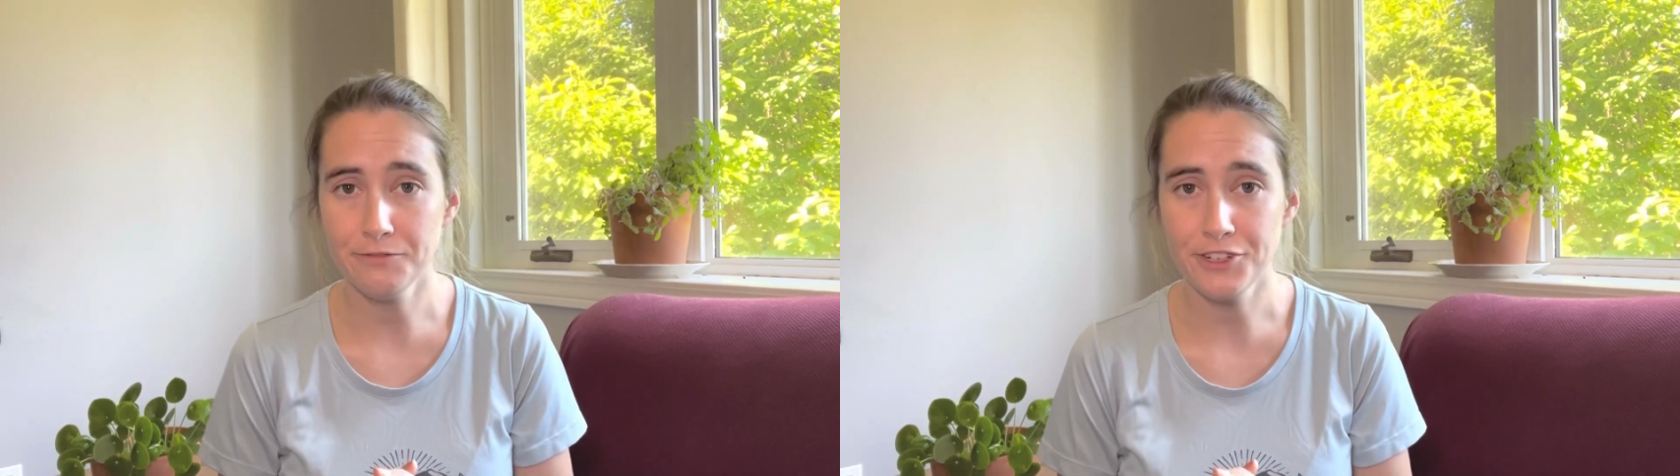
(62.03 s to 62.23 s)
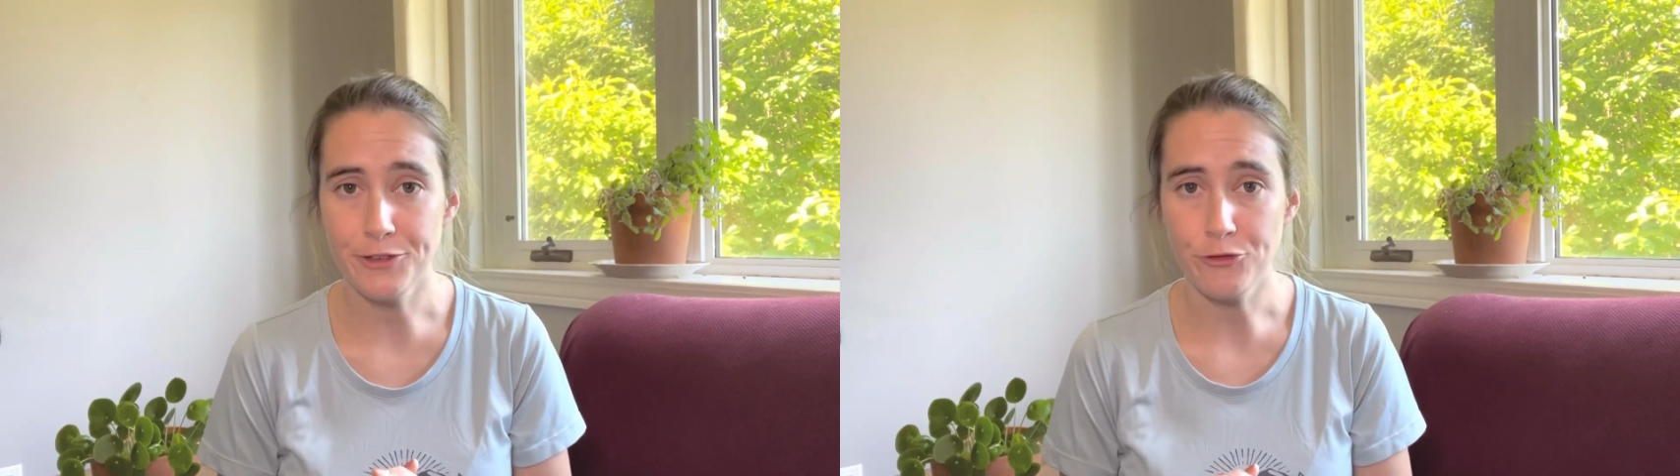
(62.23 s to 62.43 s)

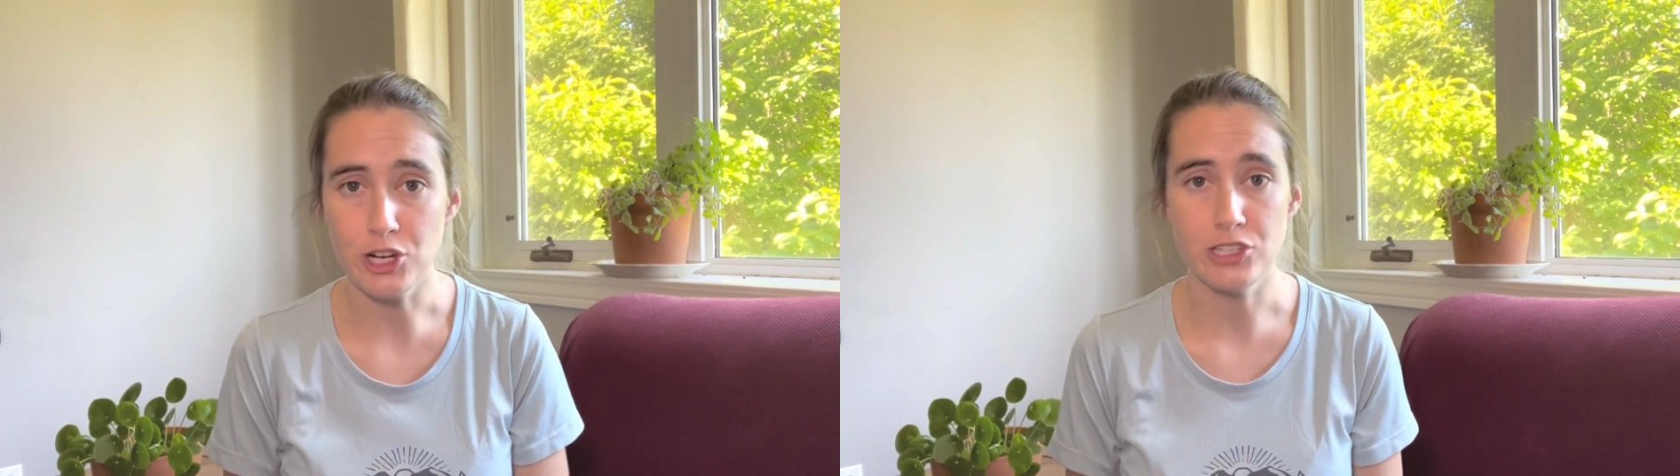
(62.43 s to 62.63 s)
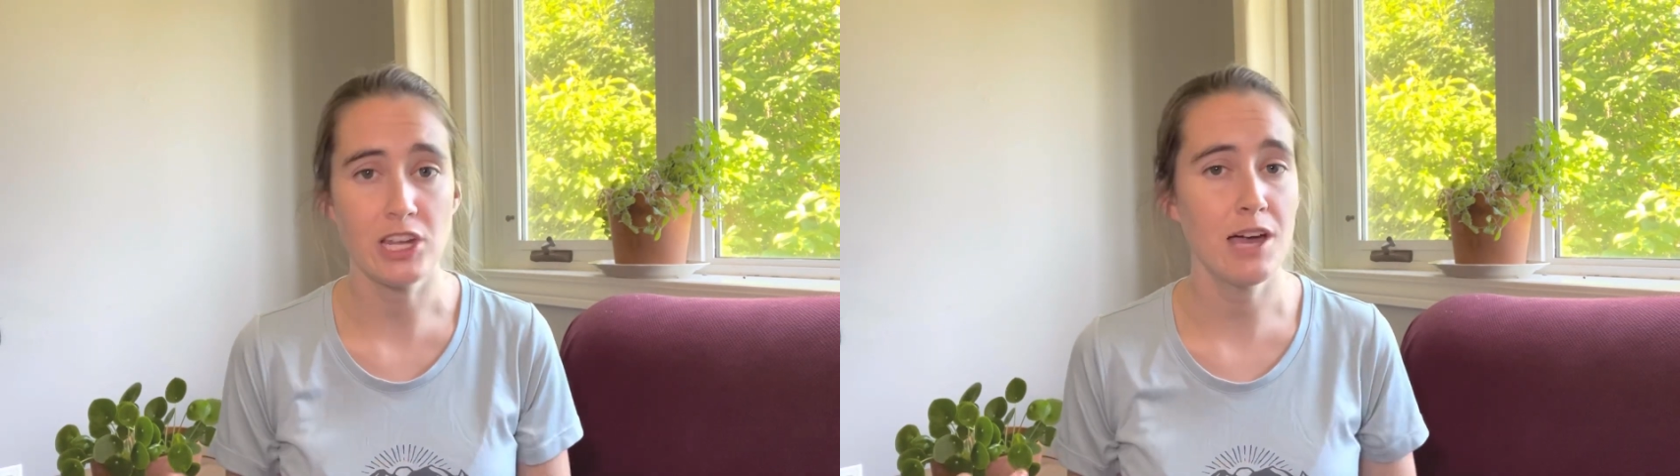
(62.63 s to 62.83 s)
for the
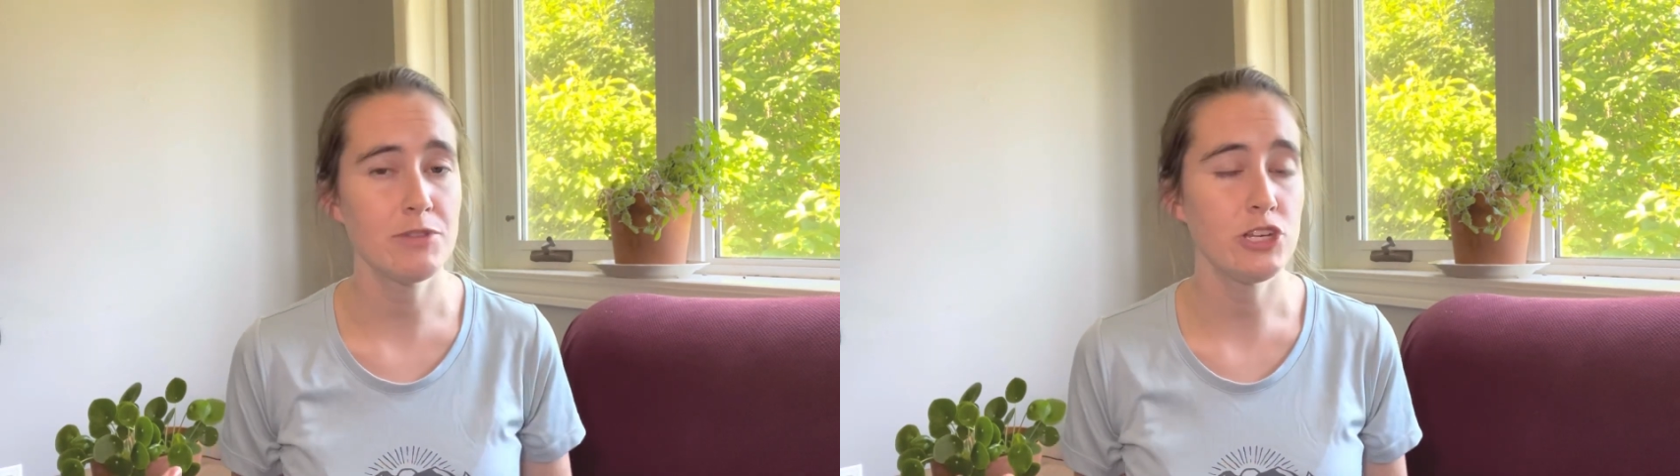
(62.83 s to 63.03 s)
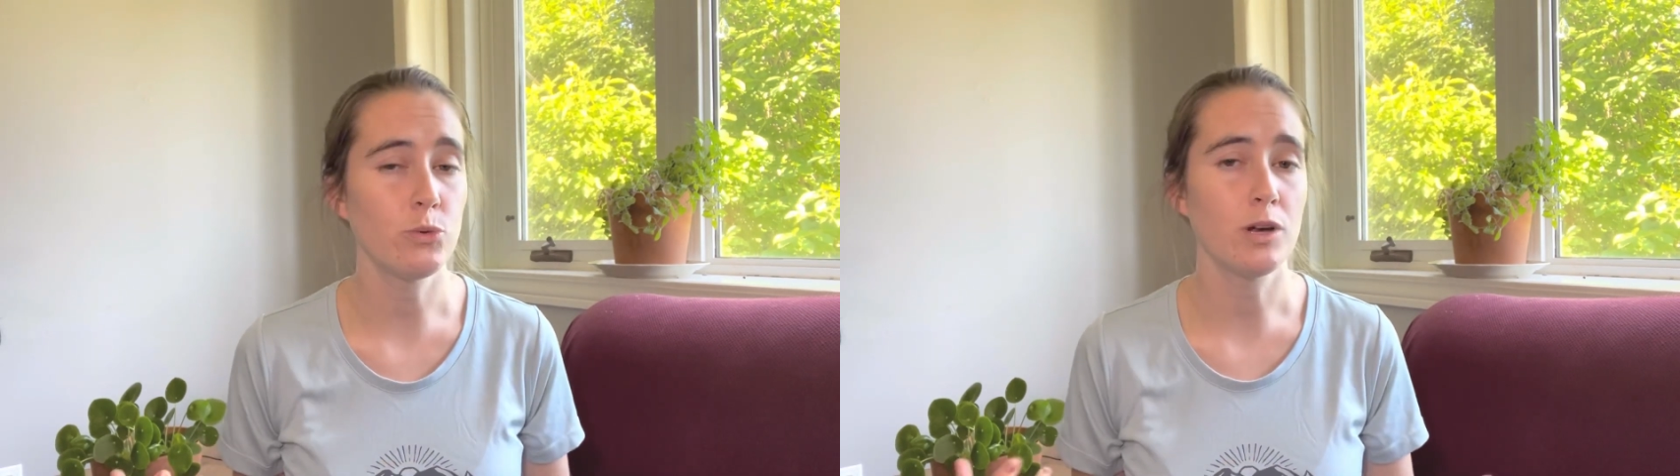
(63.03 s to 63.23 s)
first time
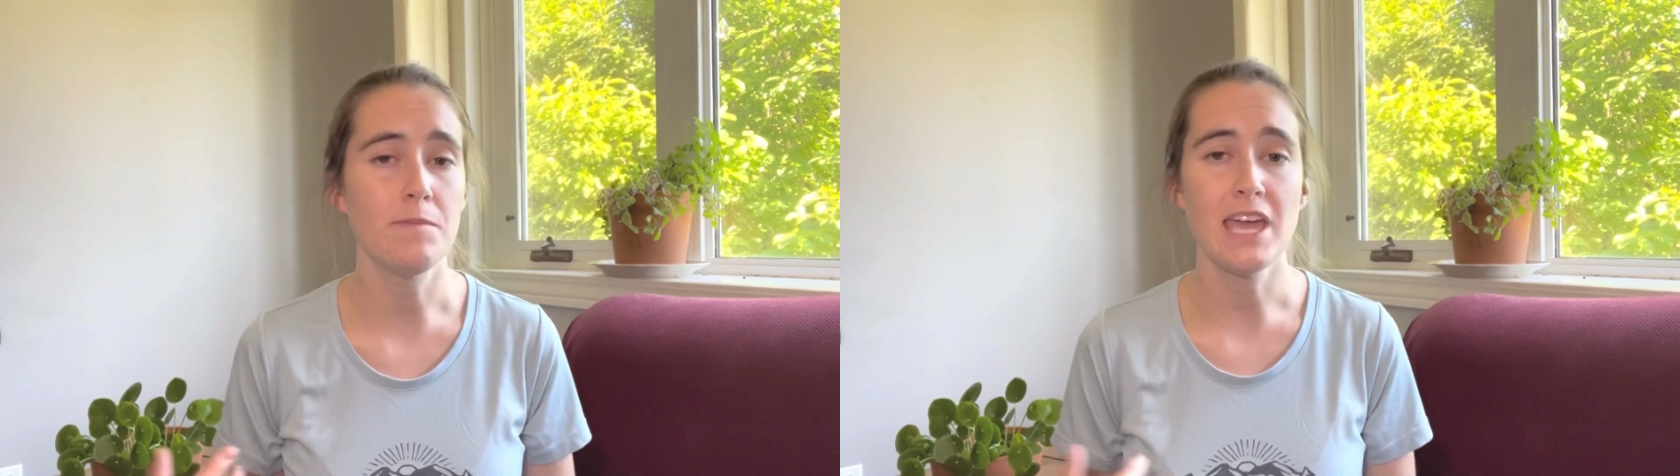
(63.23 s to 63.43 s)
and you want to be